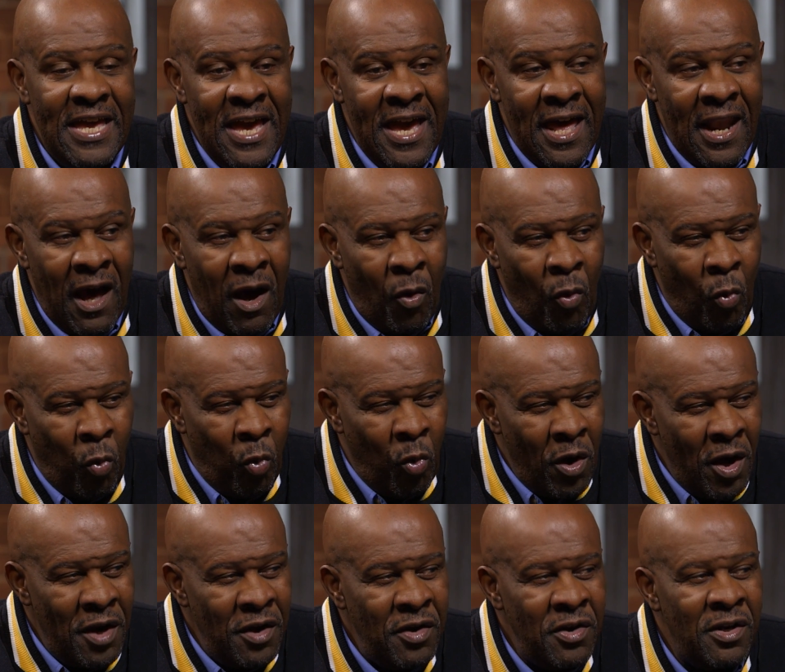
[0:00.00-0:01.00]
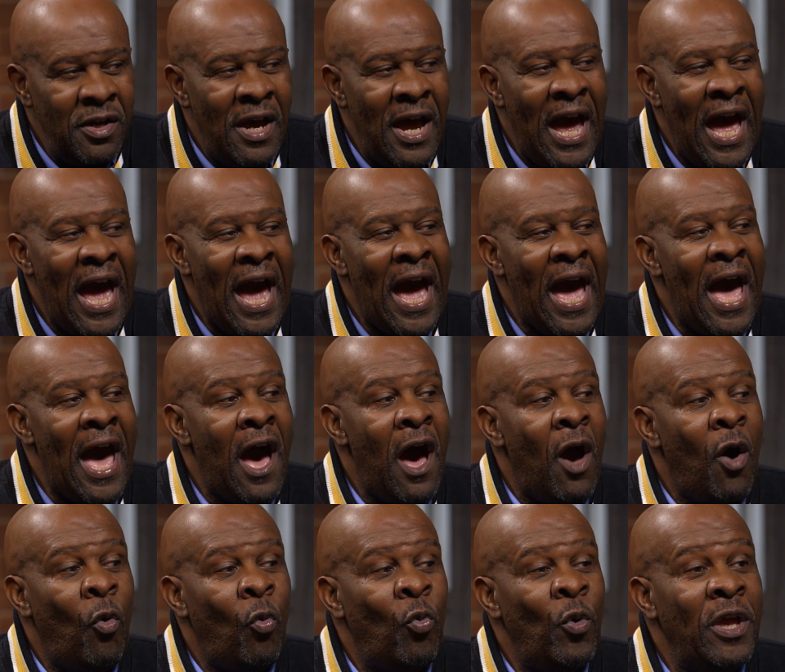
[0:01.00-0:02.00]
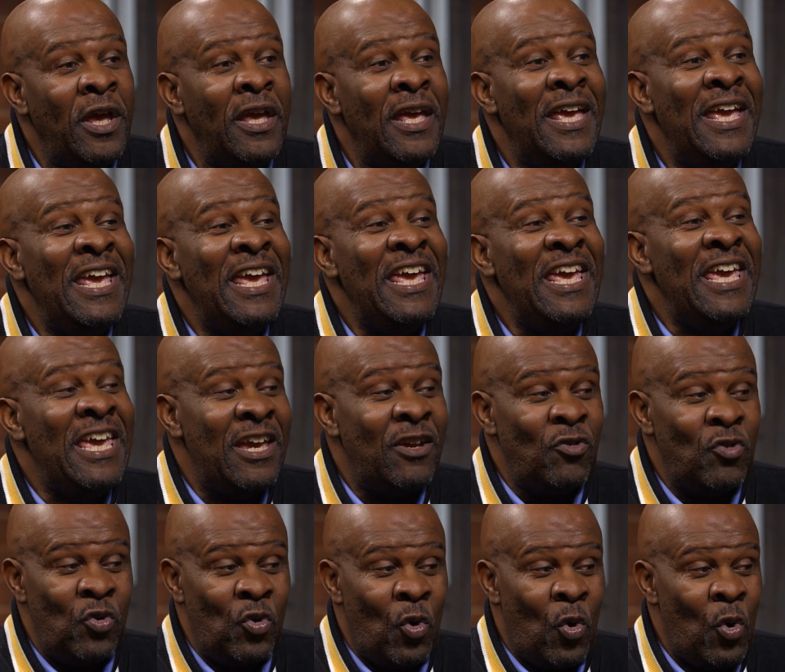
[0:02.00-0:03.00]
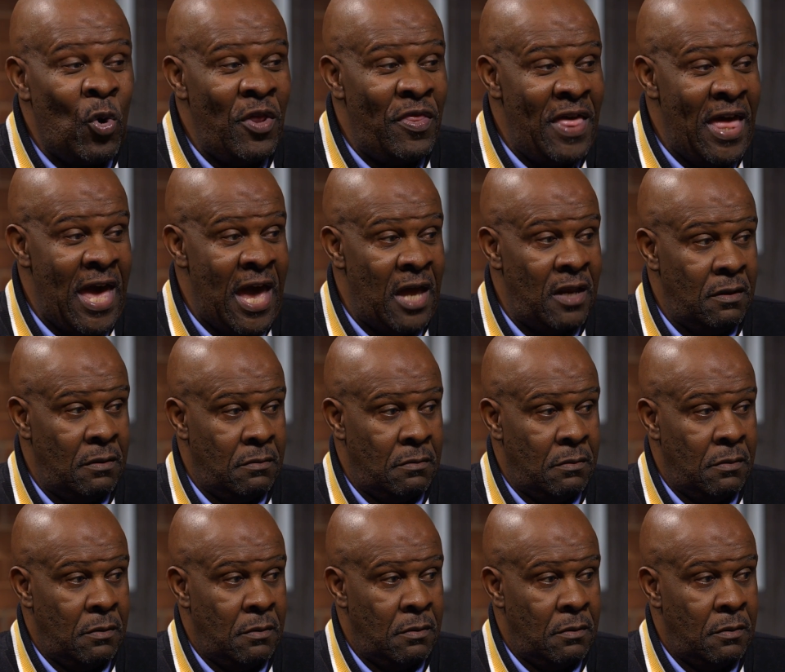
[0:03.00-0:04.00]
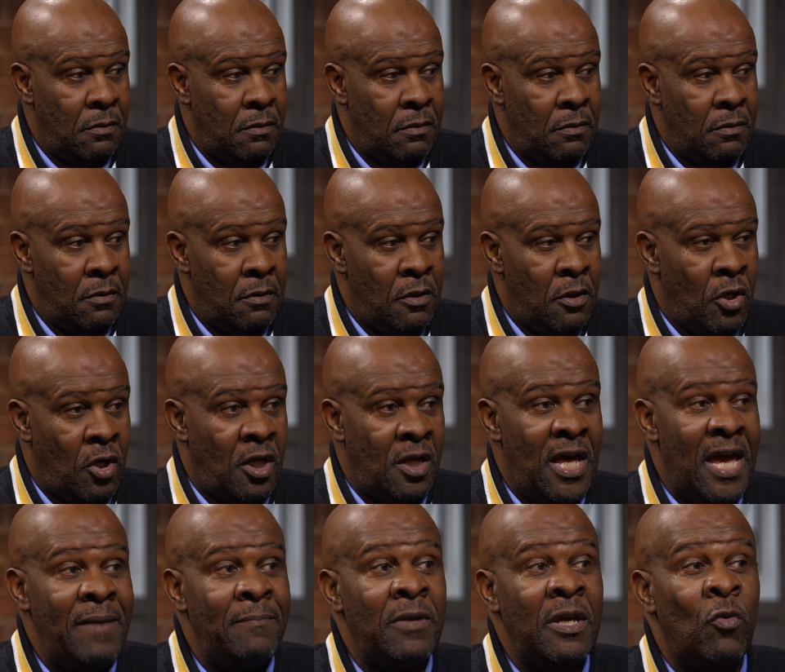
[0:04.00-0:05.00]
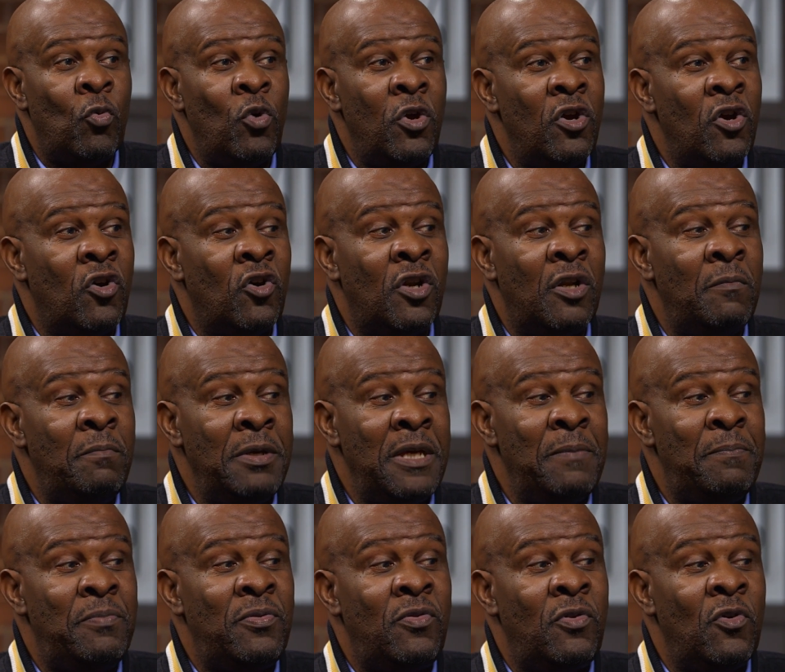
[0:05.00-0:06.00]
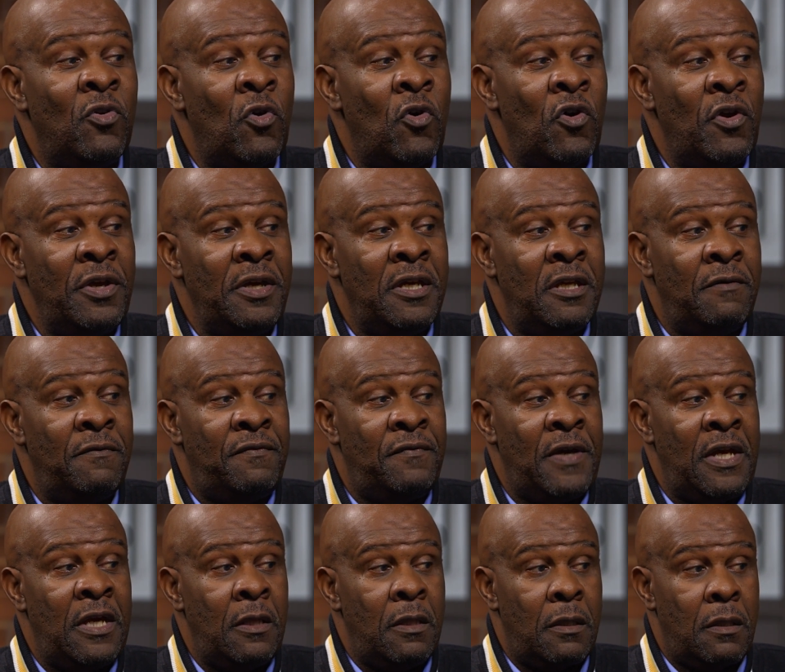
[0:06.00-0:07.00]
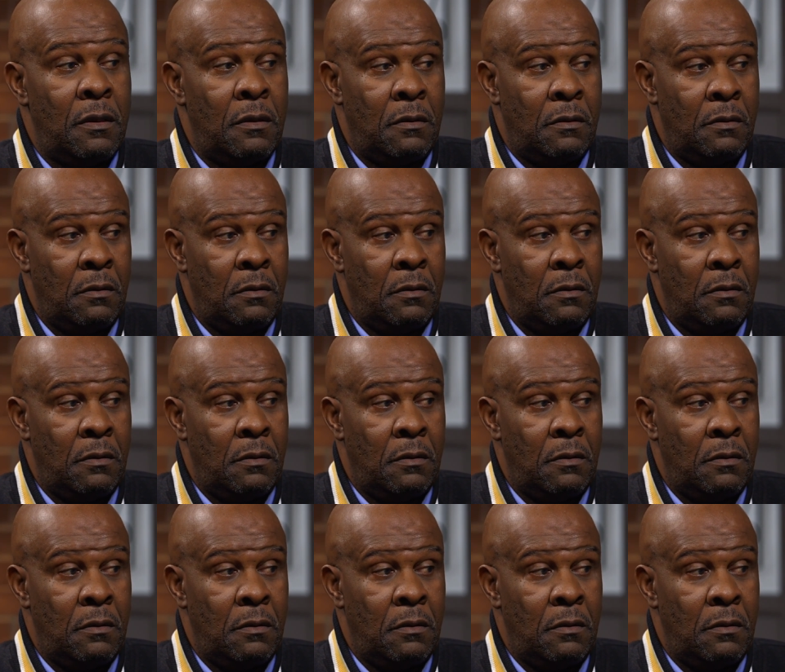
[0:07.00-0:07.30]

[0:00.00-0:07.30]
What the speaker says: And I wonder how we ignore that, claiming we're going to be pure in faith.